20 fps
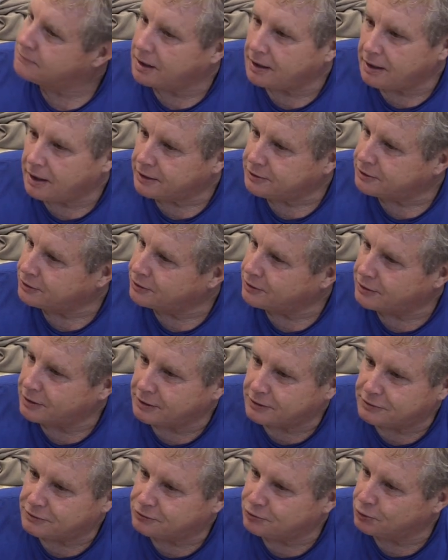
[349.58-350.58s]
I like to
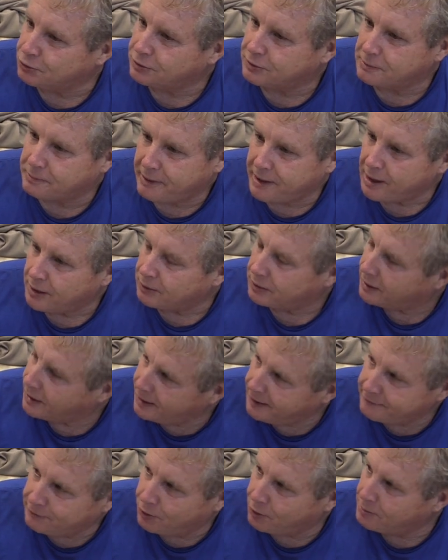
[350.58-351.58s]
talk truth to power,
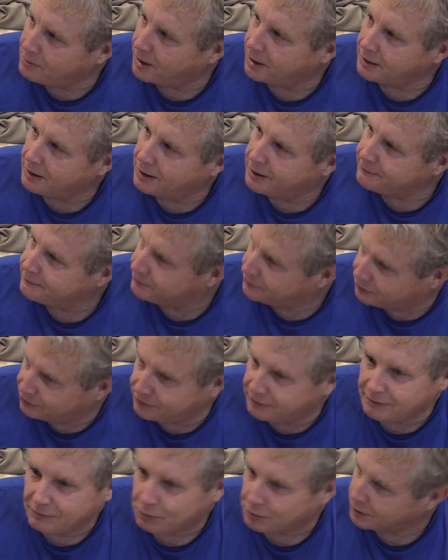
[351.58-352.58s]
have all my life, and
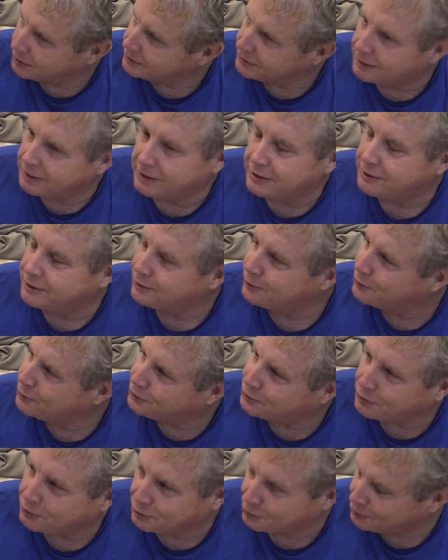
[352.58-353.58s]
will continue to do
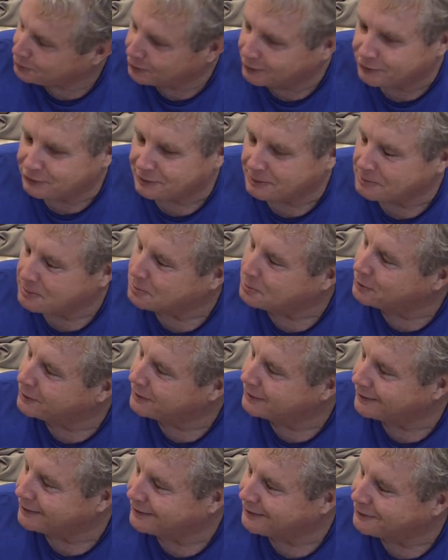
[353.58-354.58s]
so as long as I'm a
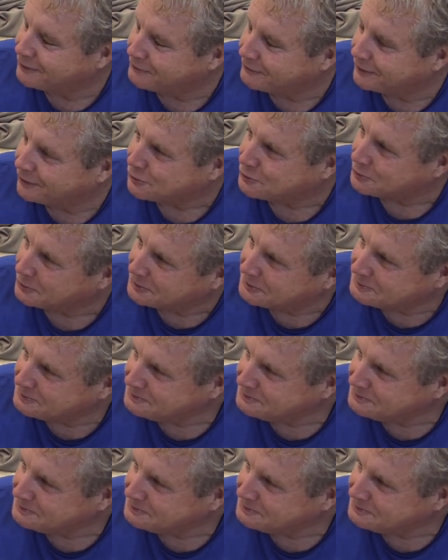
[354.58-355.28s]
breathing individual.